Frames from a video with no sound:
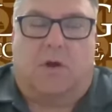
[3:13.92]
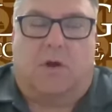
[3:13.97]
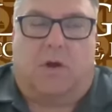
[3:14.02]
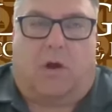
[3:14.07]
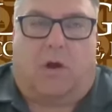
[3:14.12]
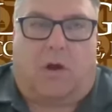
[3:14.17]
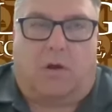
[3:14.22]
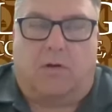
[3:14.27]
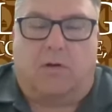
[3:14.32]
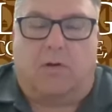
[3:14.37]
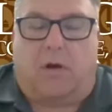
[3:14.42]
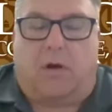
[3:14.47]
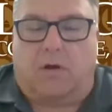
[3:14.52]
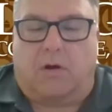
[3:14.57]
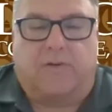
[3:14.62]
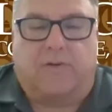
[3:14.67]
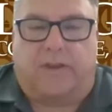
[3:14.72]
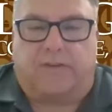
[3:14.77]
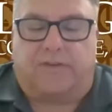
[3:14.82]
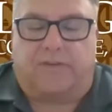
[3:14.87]

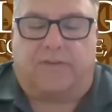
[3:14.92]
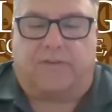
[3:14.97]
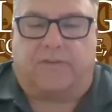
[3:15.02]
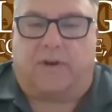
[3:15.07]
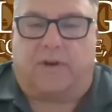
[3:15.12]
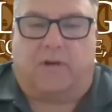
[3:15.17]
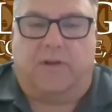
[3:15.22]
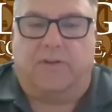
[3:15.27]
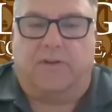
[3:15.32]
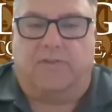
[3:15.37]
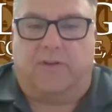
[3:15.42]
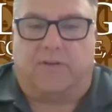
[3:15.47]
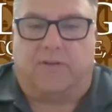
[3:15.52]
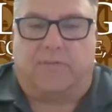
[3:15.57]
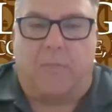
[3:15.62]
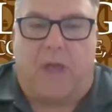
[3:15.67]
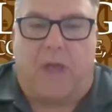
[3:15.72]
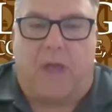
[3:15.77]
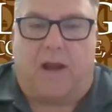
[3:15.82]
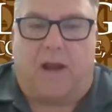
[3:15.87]
aren't necessarily just
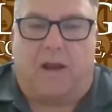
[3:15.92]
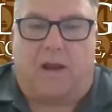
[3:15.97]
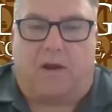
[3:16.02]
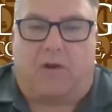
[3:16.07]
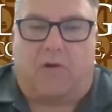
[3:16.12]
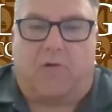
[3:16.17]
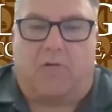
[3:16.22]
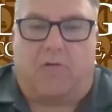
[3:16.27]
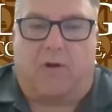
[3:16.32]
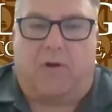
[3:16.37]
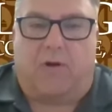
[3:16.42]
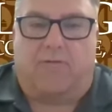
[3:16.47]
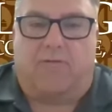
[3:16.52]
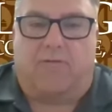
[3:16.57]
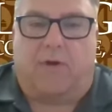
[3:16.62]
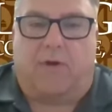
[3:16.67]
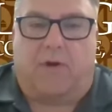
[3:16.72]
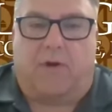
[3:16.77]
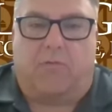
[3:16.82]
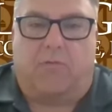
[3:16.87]
met at a career
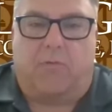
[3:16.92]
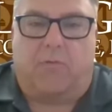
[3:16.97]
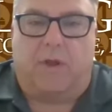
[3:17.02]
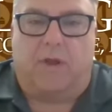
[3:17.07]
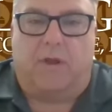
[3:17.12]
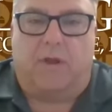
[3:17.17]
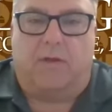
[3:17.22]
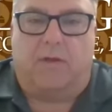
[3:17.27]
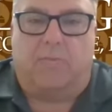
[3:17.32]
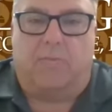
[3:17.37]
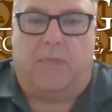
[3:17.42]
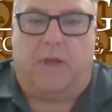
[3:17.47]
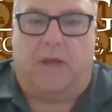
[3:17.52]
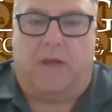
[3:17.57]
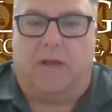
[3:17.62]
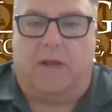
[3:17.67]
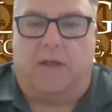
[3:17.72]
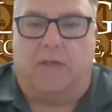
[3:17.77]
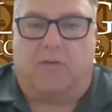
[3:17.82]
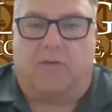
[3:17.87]
fair. We
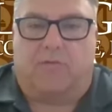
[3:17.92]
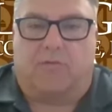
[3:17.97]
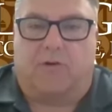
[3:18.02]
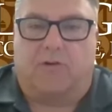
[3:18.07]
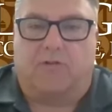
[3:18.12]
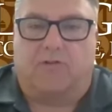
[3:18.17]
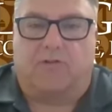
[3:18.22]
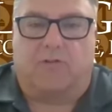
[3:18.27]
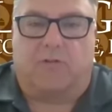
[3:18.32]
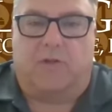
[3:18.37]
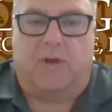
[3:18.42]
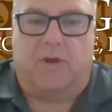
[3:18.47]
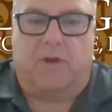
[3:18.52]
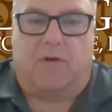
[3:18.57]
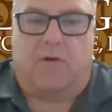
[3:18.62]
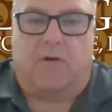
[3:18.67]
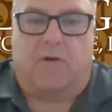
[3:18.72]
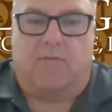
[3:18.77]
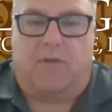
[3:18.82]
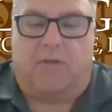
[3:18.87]
meet either virtually
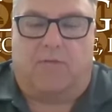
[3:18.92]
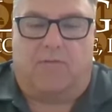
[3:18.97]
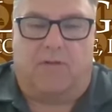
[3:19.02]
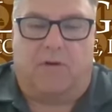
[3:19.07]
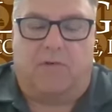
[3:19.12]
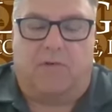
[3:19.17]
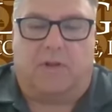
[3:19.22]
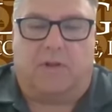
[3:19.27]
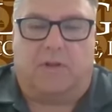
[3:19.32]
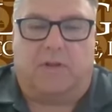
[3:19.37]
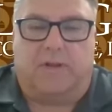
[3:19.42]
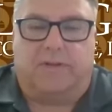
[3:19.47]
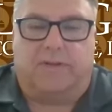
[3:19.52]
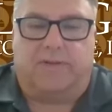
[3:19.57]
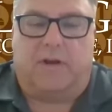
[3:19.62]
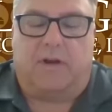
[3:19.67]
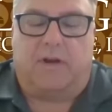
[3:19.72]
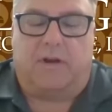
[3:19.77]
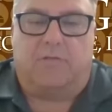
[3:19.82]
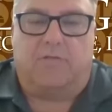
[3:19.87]
or over the phone, at
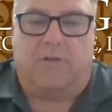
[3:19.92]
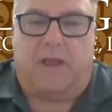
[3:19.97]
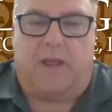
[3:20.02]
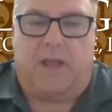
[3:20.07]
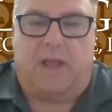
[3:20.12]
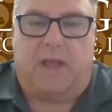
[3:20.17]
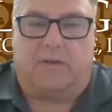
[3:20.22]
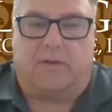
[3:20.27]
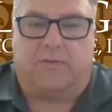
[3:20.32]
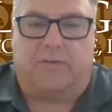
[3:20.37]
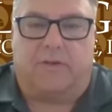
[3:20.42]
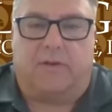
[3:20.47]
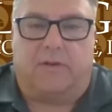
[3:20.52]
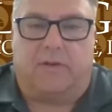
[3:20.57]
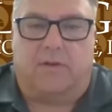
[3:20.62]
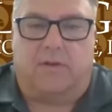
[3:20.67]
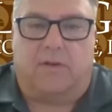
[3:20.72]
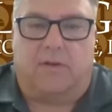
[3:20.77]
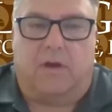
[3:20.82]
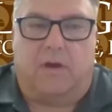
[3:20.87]
least in advance,
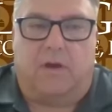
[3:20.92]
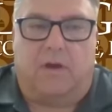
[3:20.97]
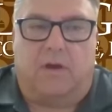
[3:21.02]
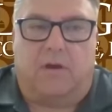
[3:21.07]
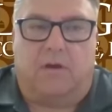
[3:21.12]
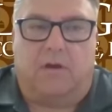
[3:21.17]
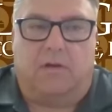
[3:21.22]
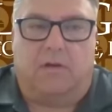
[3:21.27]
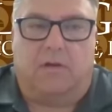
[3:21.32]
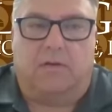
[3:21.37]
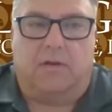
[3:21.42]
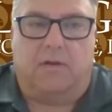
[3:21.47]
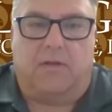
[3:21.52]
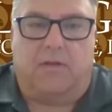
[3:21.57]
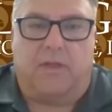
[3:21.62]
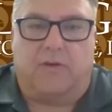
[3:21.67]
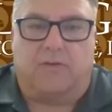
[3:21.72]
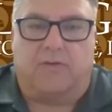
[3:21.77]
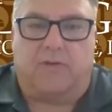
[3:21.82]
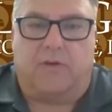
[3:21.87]
and
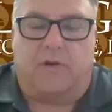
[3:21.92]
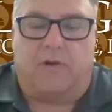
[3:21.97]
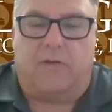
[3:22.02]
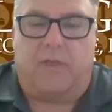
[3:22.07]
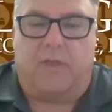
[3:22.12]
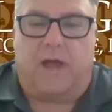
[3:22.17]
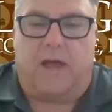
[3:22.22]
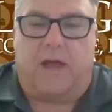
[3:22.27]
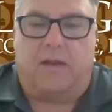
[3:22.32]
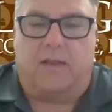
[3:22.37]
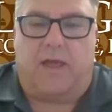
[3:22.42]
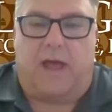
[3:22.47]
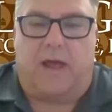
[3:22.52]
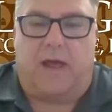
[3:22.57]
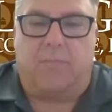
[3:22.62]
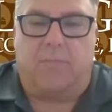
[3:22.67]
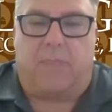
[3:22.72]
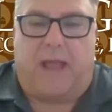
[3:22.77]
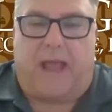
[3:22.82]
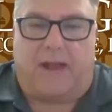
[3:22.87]
they show
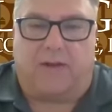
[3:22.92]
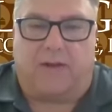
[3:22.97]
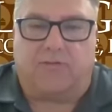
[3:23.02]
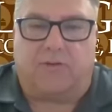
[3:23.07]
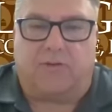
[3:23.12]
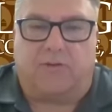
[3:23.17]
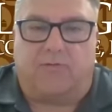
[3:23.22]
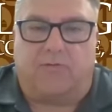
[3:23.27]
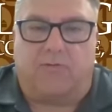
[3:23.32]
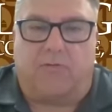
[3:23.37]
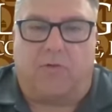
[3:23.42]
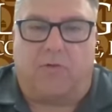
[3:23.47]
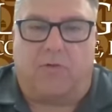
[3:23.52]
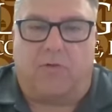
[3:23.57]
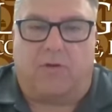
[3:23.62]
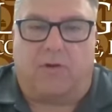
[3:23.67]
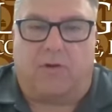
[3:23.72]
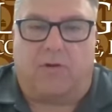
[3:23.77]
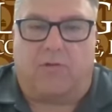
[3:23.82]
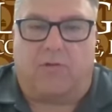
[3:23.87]
that passion for
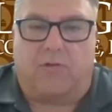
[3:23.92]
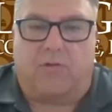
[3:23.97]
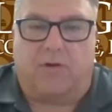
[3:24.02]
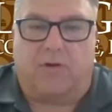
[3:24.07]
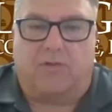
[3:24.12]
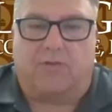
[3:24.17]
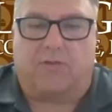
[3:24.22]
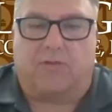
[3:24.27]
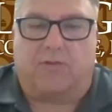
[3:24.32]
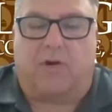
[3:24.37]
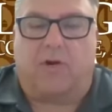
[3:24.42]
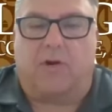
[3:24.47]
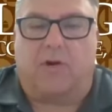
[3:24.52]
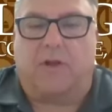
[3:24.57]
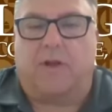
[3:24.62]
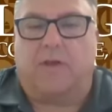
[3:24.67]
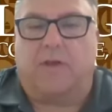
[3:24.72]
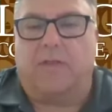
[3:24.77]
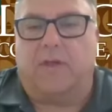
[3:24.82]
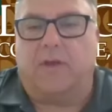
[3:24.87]
their career
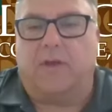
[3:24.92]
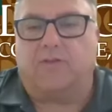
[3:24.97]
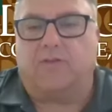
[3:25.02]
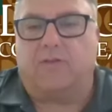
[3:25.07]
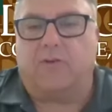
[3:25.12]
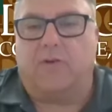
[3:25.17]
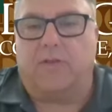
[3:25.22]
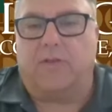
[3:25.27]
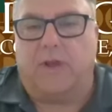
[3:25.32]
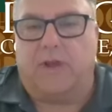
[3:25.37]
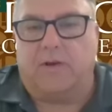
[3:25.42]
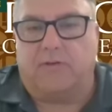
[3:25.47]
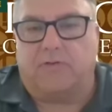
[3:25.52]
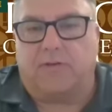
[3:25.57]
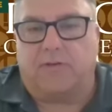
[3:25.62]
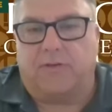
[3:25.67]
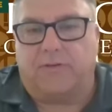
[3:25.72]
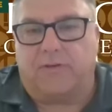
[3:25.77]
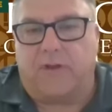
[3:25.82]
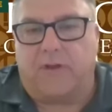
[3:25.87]
starting, and they show the
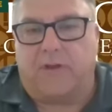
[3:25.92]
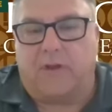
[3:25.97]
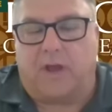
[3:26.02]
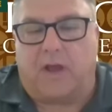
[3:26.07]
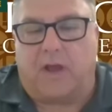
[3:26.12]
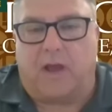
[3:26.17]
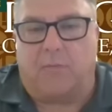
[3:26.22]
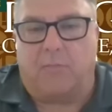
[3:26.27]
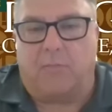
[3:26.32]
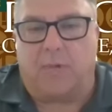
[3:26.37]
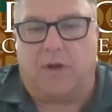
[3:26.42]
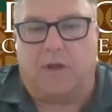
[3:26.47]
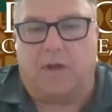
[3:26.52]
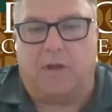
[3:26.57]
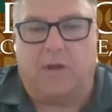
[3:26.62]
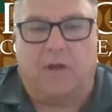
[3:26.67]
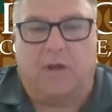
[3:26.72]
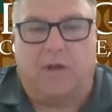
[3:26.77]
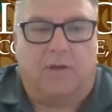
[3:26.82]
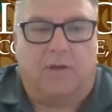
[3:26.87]
interest in the company
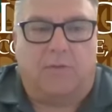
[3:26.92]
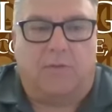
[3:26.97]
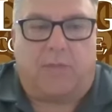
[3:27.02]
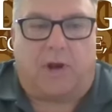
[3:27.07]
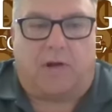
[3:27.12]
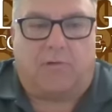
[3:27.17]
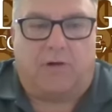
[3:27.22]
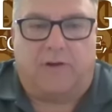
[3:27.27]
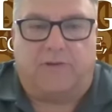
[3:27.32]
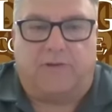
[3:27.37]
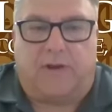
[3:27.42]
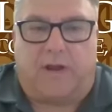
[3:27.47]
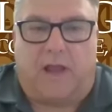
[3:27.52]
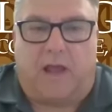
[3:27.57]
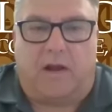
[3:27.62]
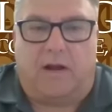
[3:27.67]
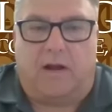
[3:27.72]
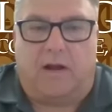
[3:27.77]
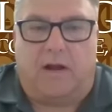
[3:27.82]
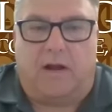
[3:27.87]
by reaching
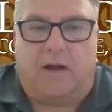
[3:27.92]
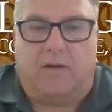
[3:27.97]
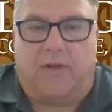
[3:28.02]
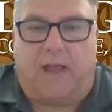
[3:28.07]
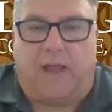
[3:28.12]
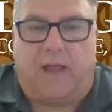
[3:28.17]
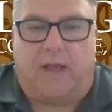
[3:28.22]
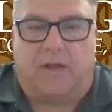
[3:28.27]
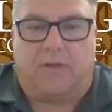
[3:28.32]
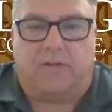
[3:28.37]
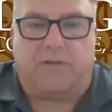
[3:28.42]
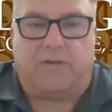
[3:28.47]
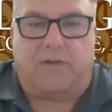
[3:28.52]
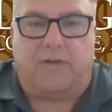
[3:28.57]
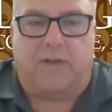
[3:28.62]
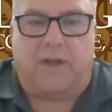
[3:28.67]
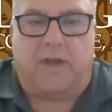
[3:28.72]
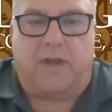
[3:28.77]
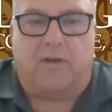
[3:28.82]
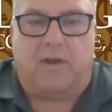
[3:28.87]
out in advance.
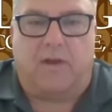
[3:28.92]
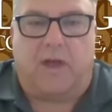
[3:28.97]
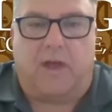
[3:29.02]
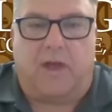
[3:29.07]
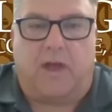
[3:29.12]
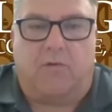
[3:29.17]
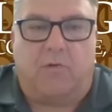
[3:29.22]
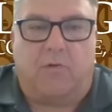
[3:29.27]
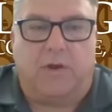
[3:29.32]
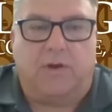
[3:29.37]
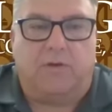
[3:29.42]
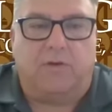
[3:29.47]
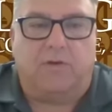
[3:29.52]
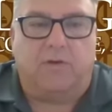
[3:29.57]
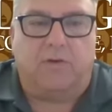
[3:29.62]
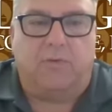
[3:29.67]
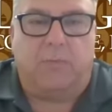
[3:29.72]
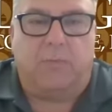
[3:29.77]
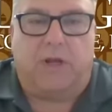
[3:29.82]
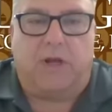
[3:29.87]
And then when you
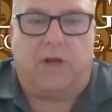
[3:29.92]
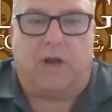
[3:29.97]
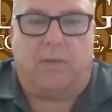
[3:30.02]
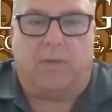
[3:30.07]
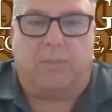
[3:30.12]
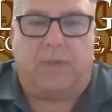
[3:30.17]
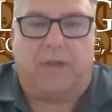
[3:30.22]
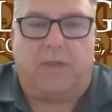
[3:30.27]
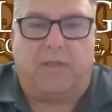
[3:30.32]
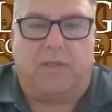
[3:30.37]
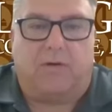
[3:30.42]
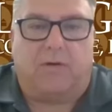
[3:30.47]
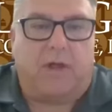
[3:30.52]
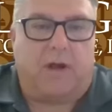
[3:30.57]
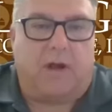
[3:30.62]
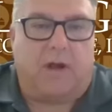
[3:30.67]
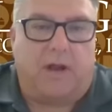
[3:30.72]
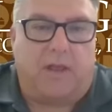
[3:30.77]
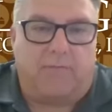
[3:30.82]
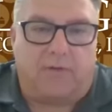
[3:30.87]
do meet up, either at
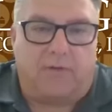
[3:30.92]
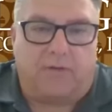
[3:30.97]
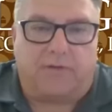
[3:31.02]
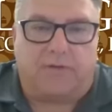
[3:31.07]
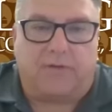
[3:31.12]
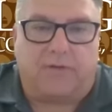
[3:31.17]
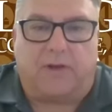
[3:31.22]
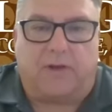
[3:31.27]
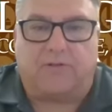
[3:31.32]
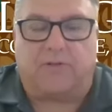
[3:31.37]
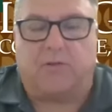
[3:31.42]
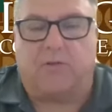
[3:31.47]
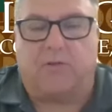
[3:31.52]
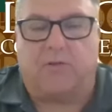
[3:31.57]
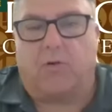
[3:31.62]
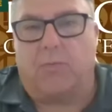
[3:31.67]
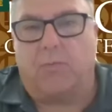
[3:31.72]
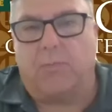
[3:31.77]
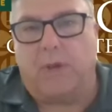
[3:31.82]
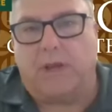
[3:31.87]
an info session
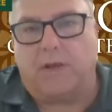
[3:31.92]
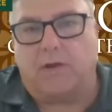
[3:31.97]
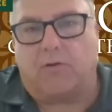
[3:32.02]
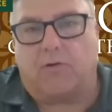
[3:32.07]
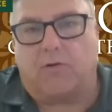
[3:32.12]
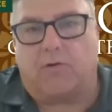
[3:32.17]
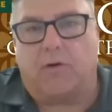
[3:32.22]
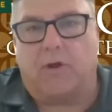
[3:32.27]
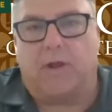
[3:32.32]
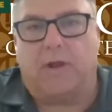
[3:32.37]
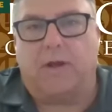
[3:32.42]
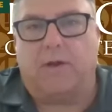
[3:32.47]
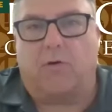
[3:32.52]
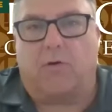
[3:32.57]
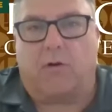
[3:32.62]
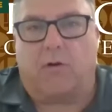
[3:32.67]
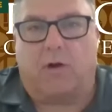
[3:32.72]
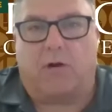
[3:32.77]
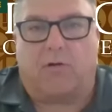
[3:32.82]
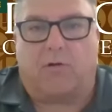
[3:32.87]
or a meet and greet
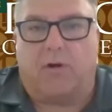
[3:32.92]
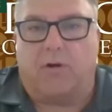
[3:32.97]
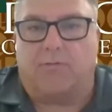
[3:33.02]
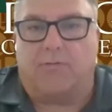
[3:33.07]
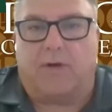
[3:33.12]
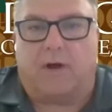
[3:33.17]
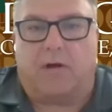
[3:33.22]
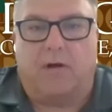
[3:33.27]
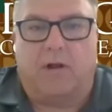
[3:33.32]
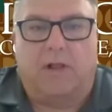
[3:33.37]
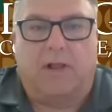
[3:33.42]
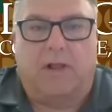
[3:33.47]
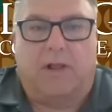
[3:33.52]
or a career fair,